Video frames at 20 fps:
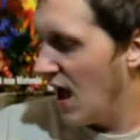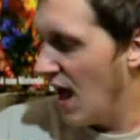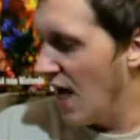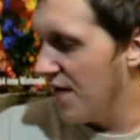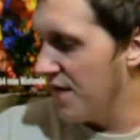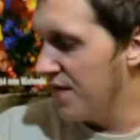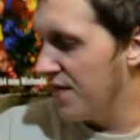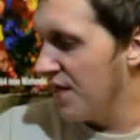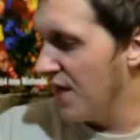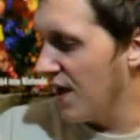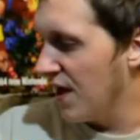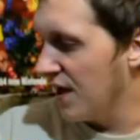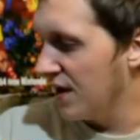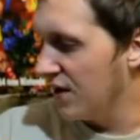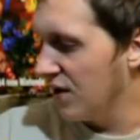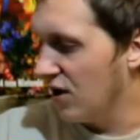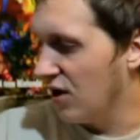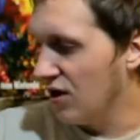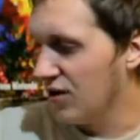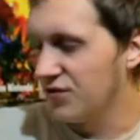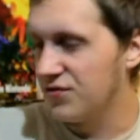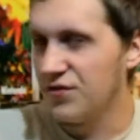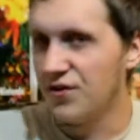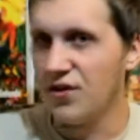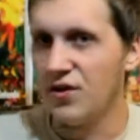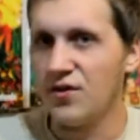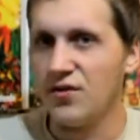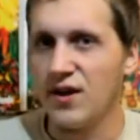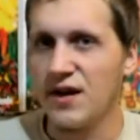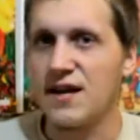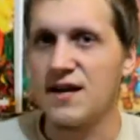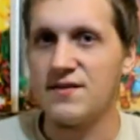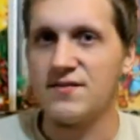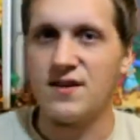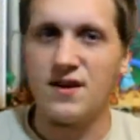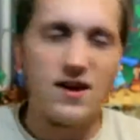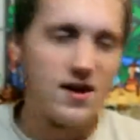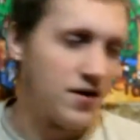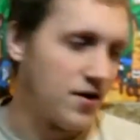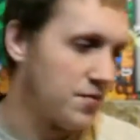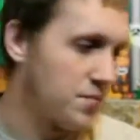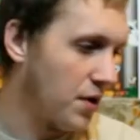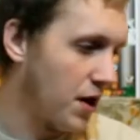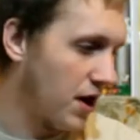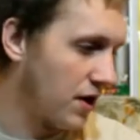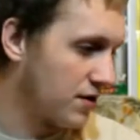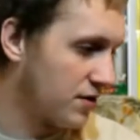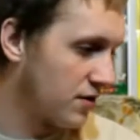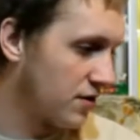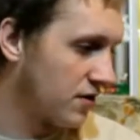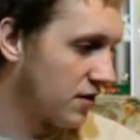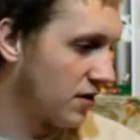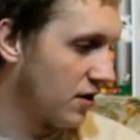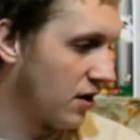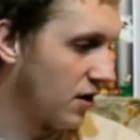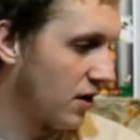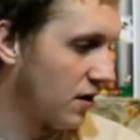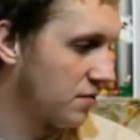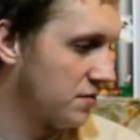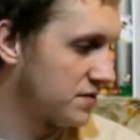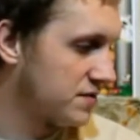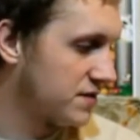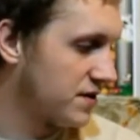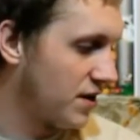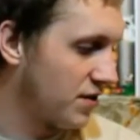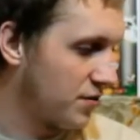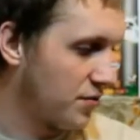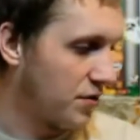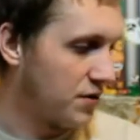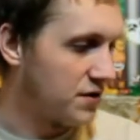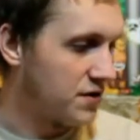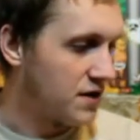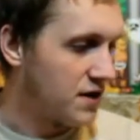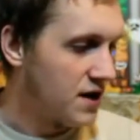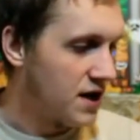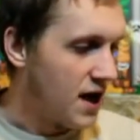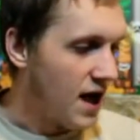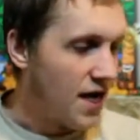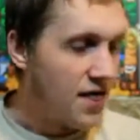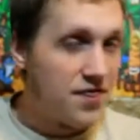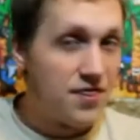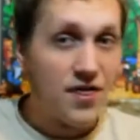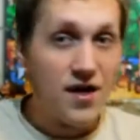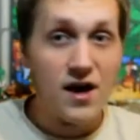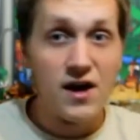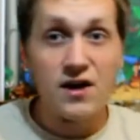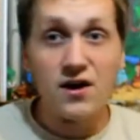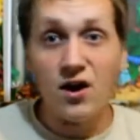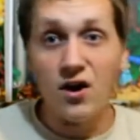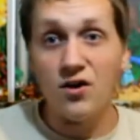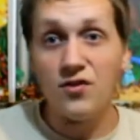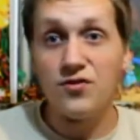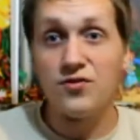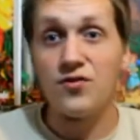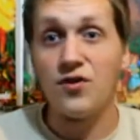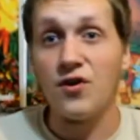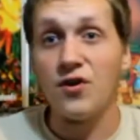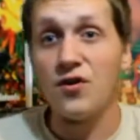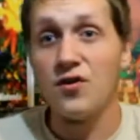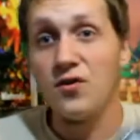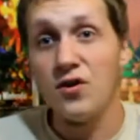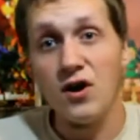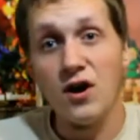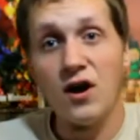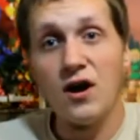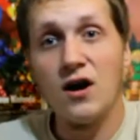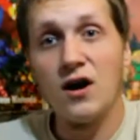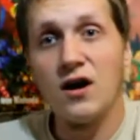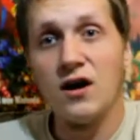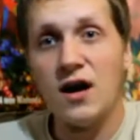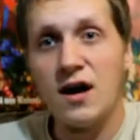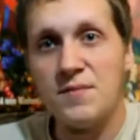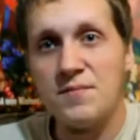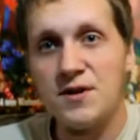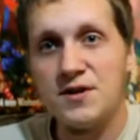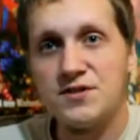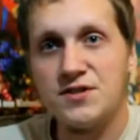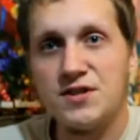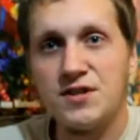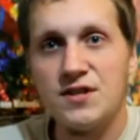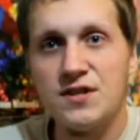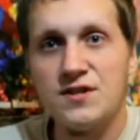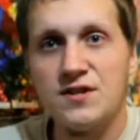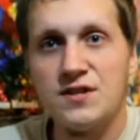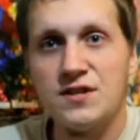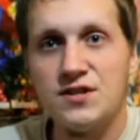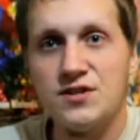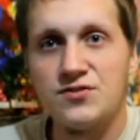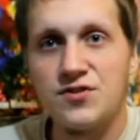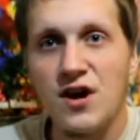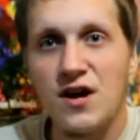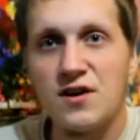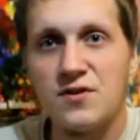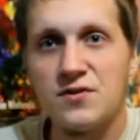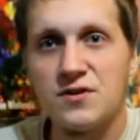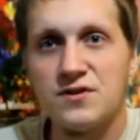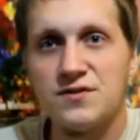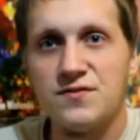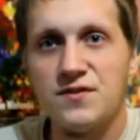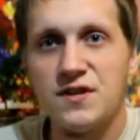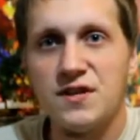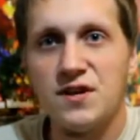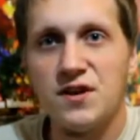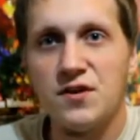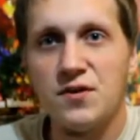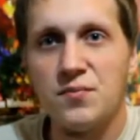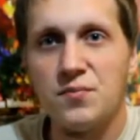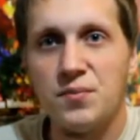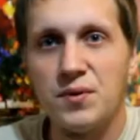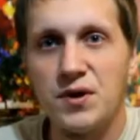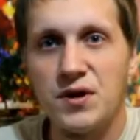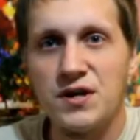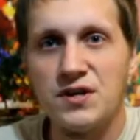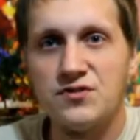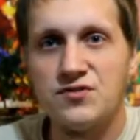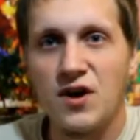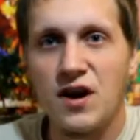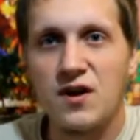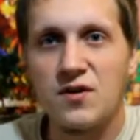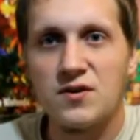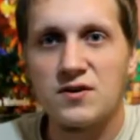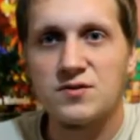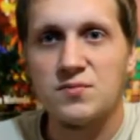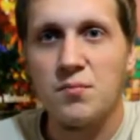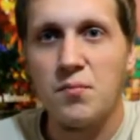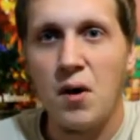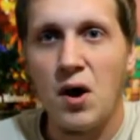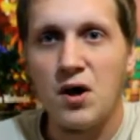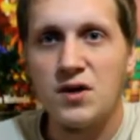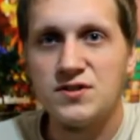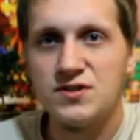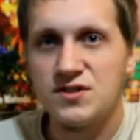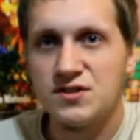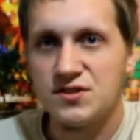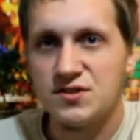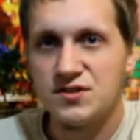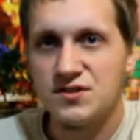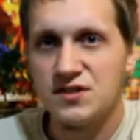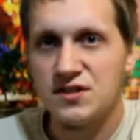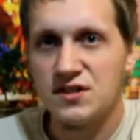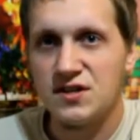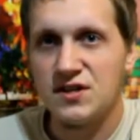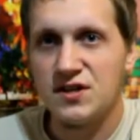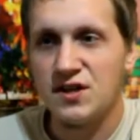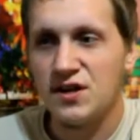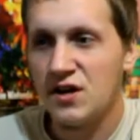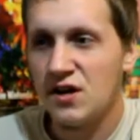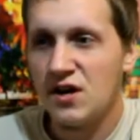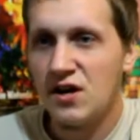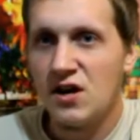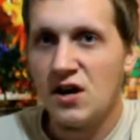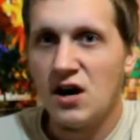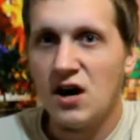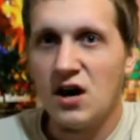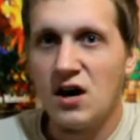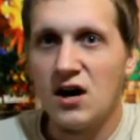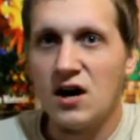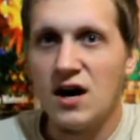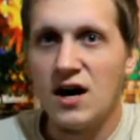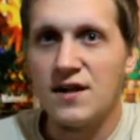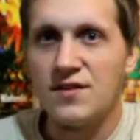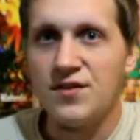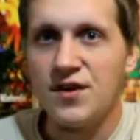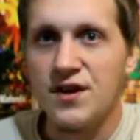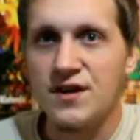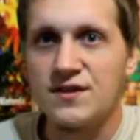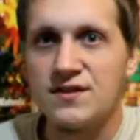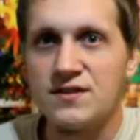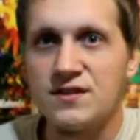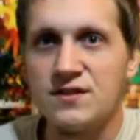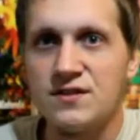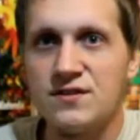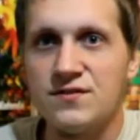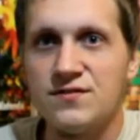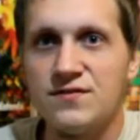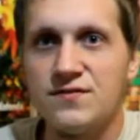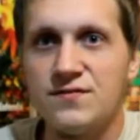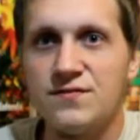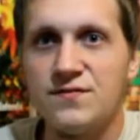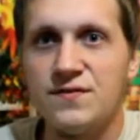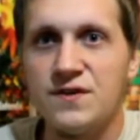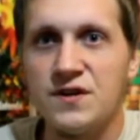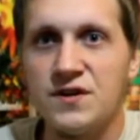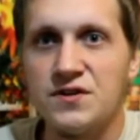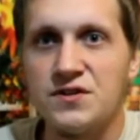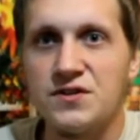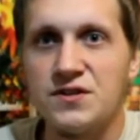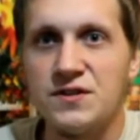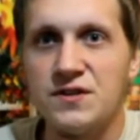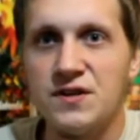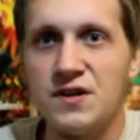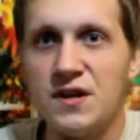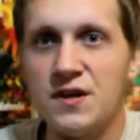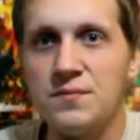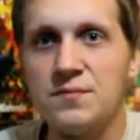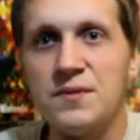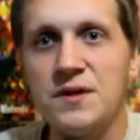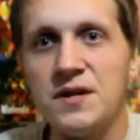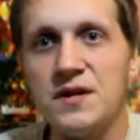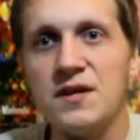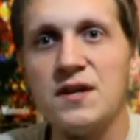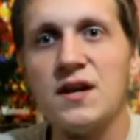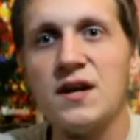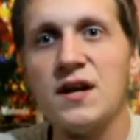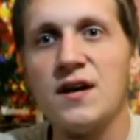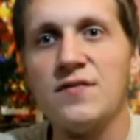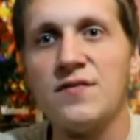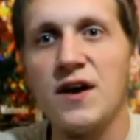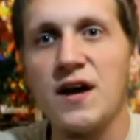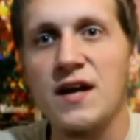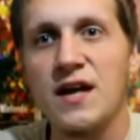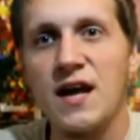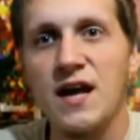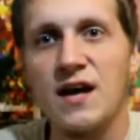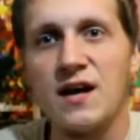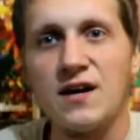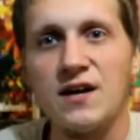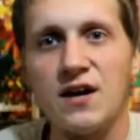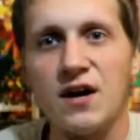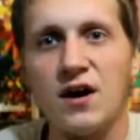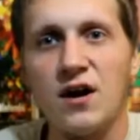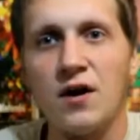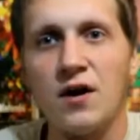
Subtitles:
And then also, like I said, Harry Potter is another one. And then also, I mentioned it in the Dragon Quest video, but Dragon Quest Monsters here, I'd like to finish and beat if I can.